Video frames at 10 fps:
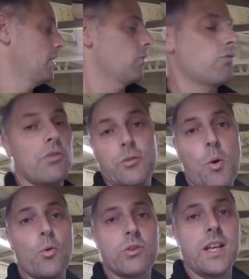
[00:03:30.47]
drill some
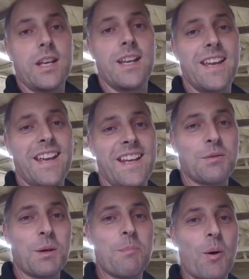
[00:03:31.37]
holes in it so
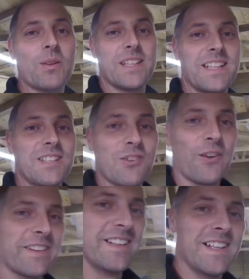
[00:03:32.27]
we can put the hinge on.
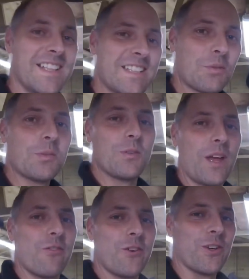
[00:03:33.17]
So we'll do
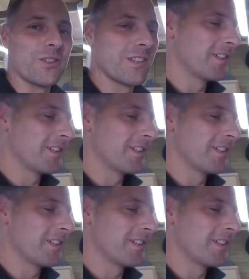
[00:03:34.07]
that first.